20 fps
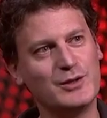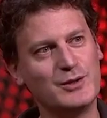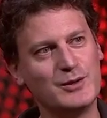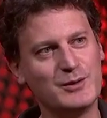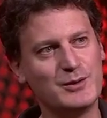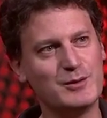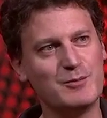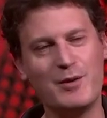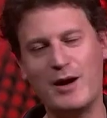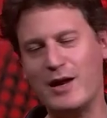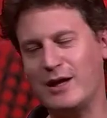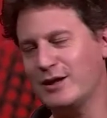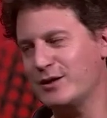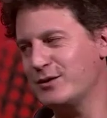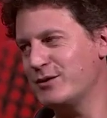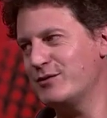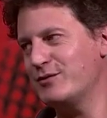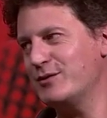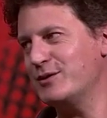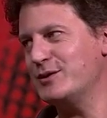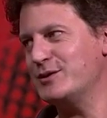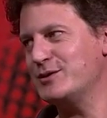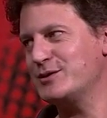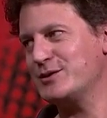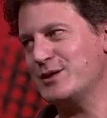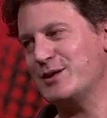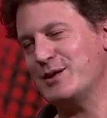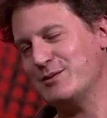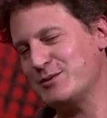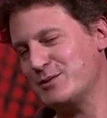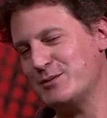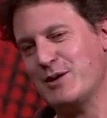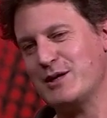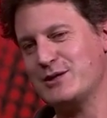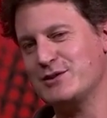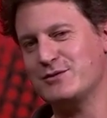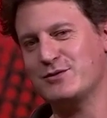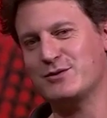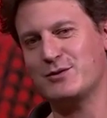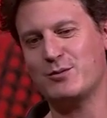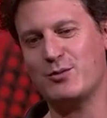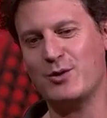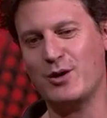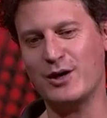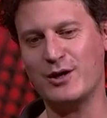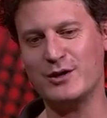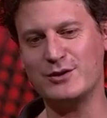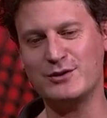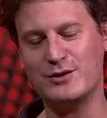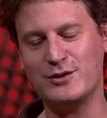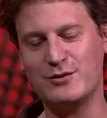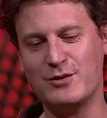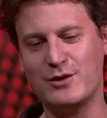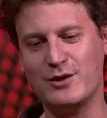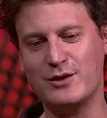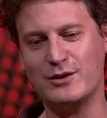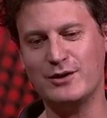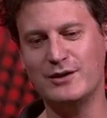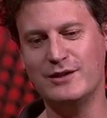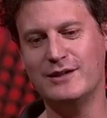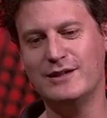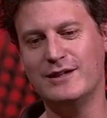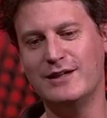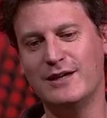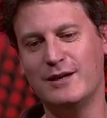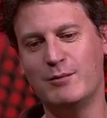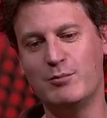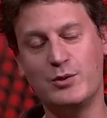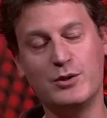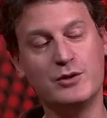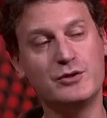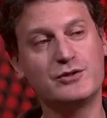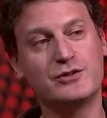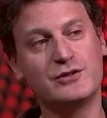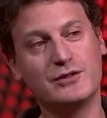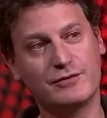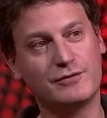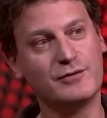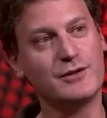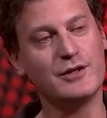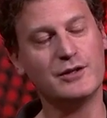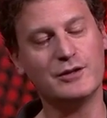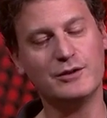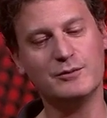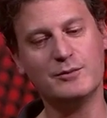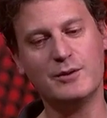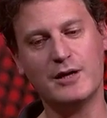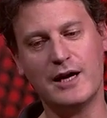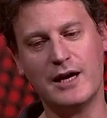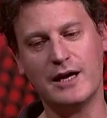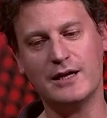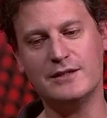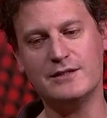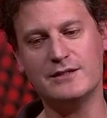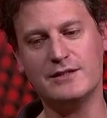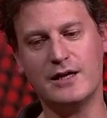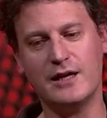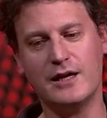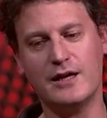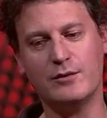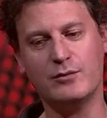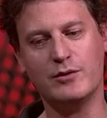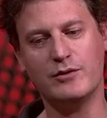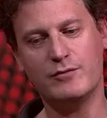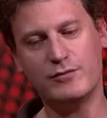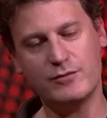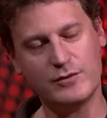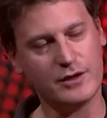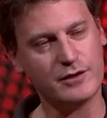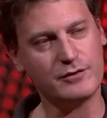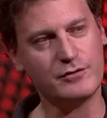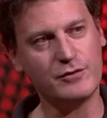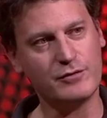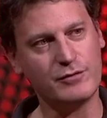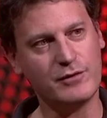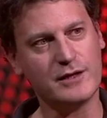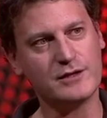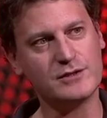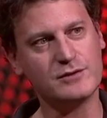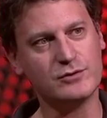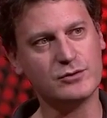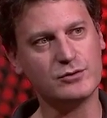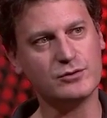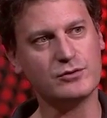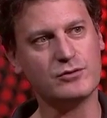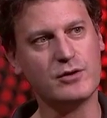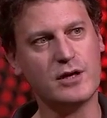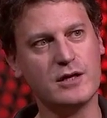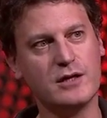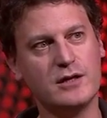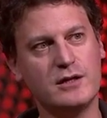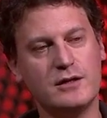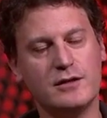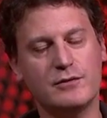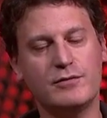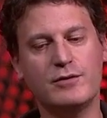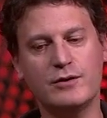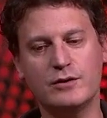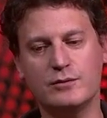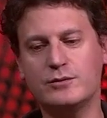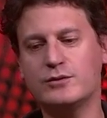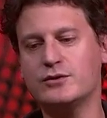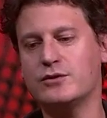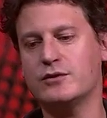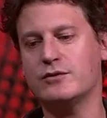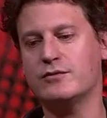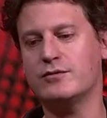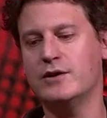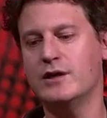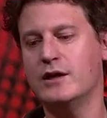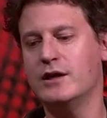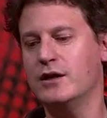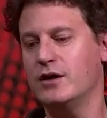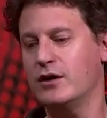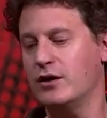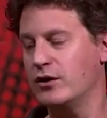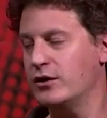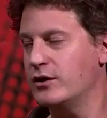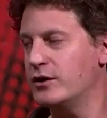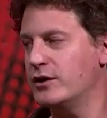the male equivalent. So that was a massive surprise and a real boost to the film. And we've done a few festivals already. The film's sort of on